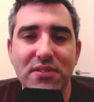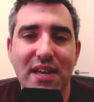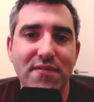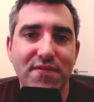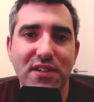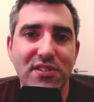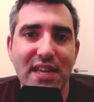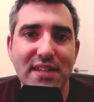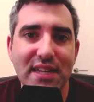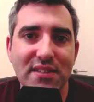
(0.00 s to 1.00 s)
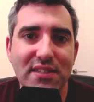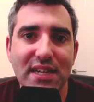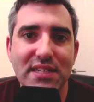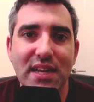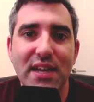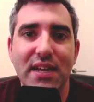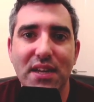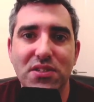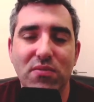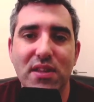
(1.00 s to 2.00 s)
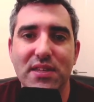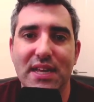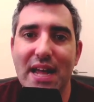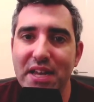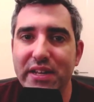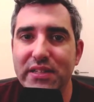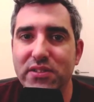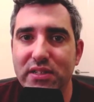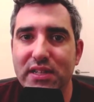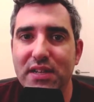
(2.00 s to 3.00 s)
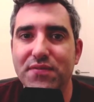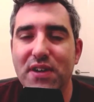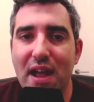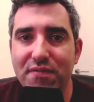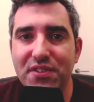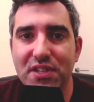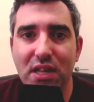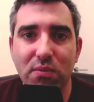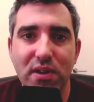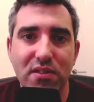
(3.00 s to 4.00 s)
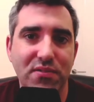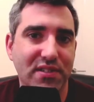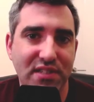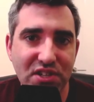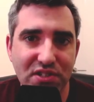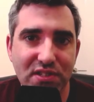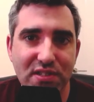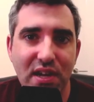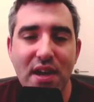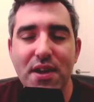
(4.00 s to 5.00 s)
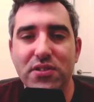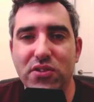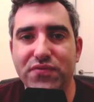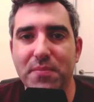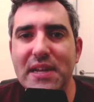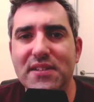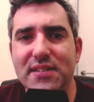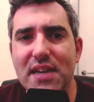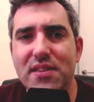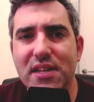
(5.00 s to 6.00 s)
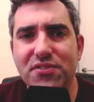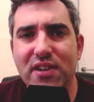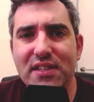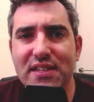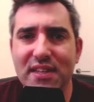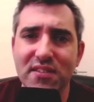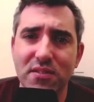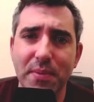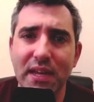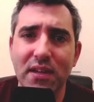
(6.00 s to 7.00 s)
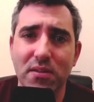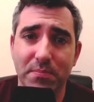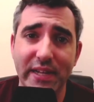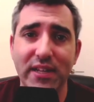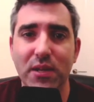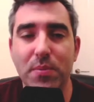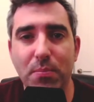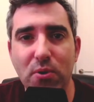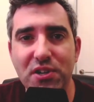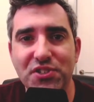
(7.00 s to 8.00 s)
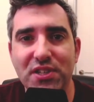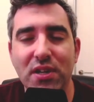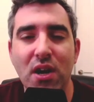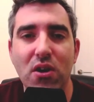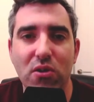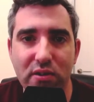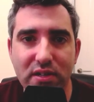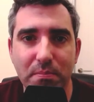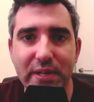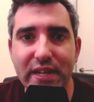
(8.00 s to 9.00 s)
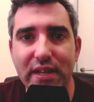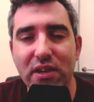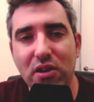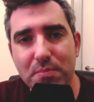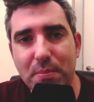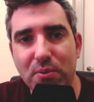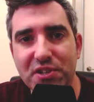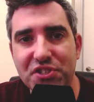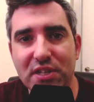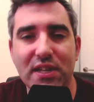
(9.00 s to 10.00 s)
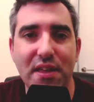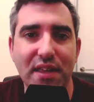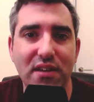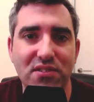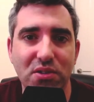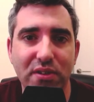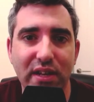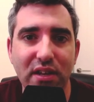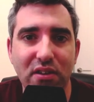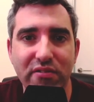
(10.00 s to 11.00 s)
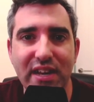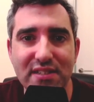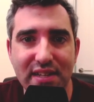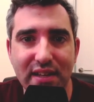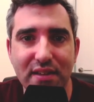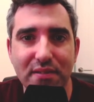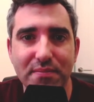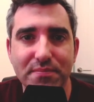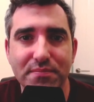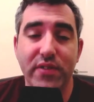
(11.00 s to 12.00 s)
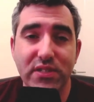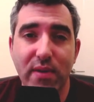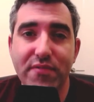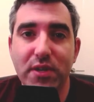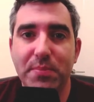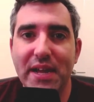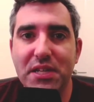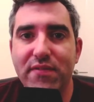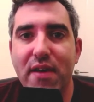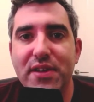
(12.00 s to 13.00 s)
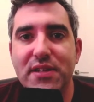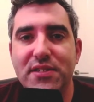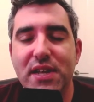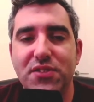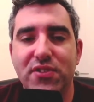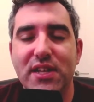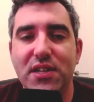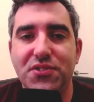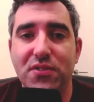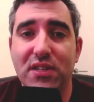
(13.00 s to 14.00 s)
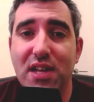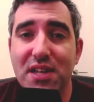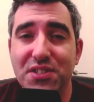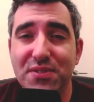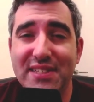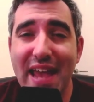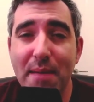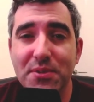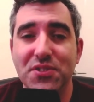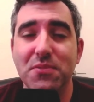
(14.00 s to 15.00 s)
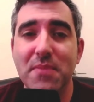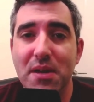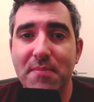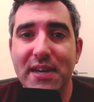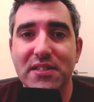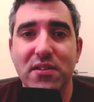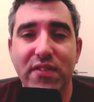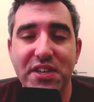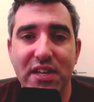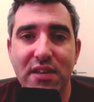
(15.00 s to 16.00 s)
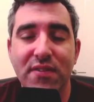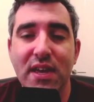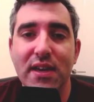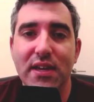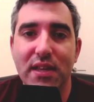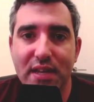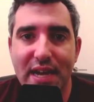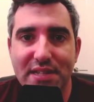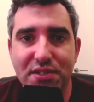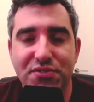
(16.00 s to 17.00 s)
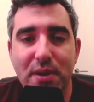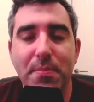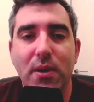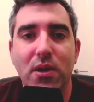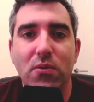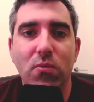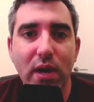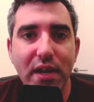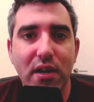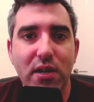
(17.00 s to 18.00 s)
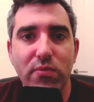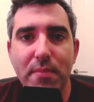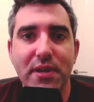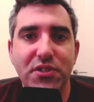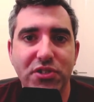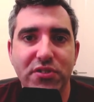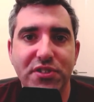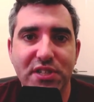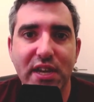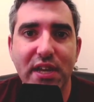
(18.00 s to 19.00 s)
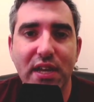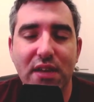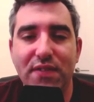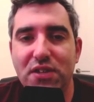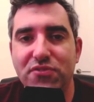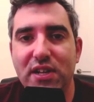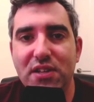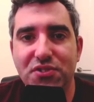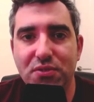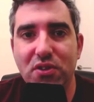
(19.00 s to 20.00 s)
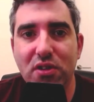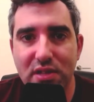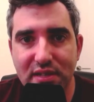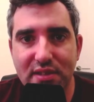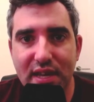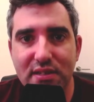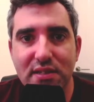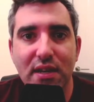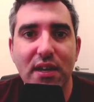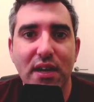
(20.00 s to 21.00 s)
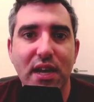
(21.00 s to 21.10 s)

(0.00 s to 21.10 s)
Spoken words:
I don't have first-hand insight into what the calculus looked like for every single one of those decisions. So for me to say that Israel is either being completely proportional or completely unproportional, I think is totally unrealistic. There is, however, plenty of evidence that Israel is doing a lot to attempt to minimize civilian life in the Gaza Strip. Why are women and children dying if Israel is doing all these things?